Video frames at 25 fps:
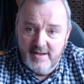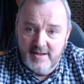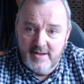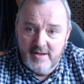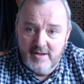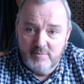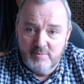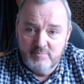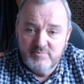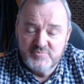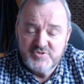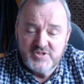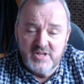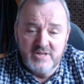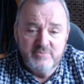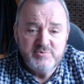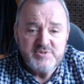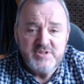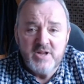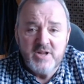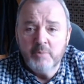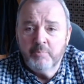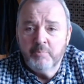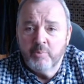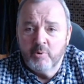So there
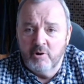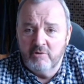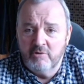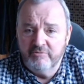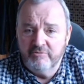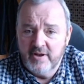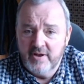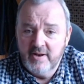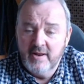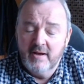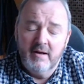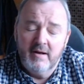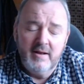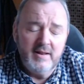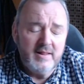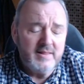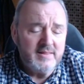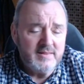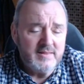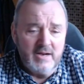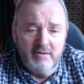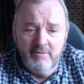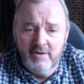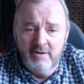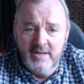was no profit in it. I
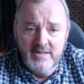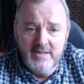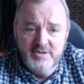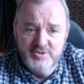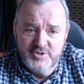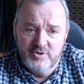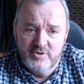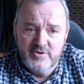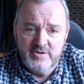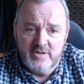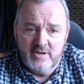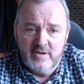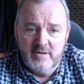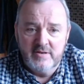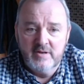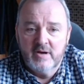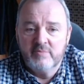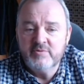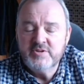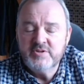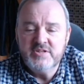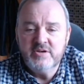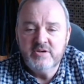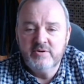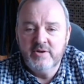thoroughly enjoyed it, and
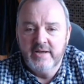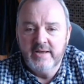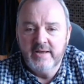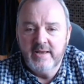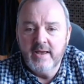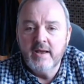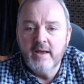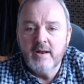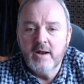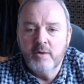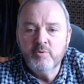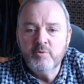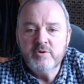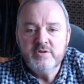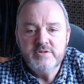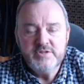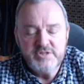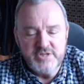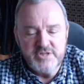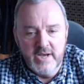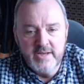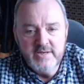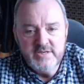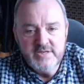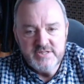I would do it again. I
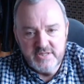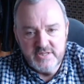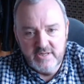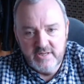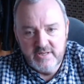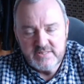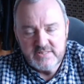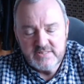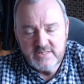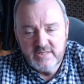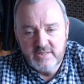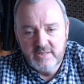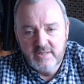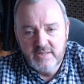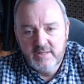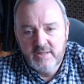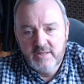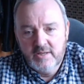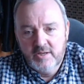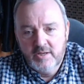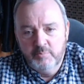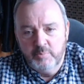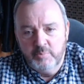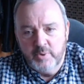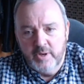wouldn't change it.
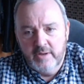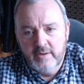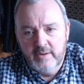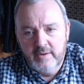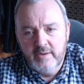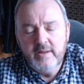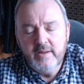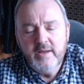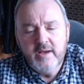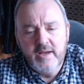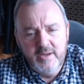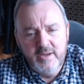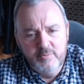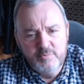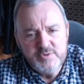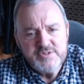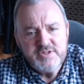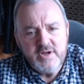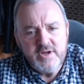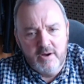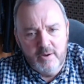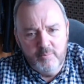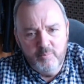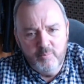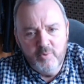But yeah, it
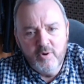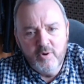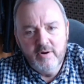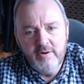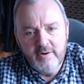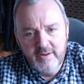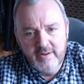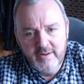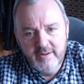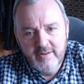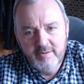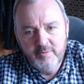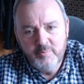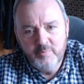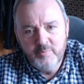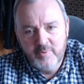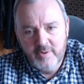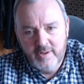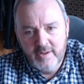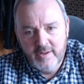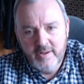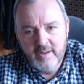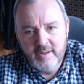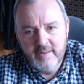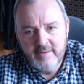was hard work.
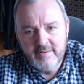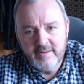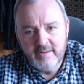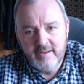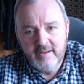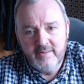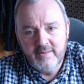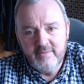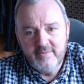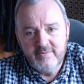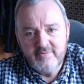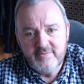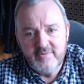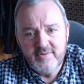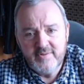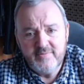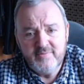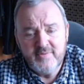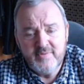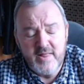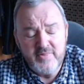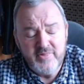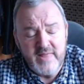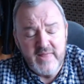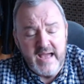and
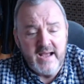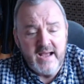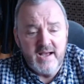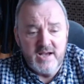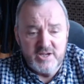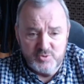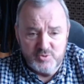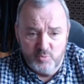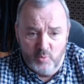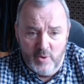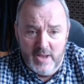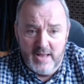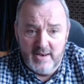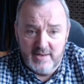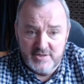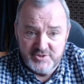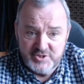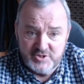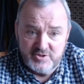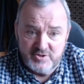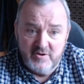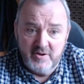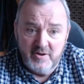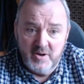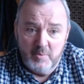that, as well
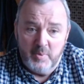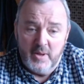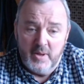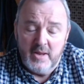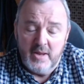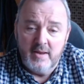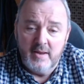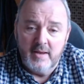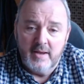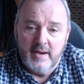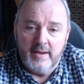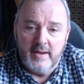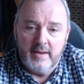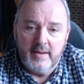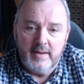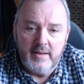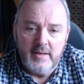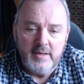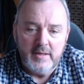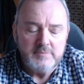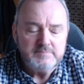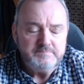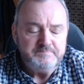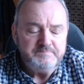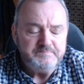as trying to be
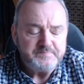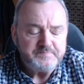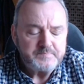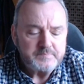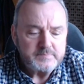a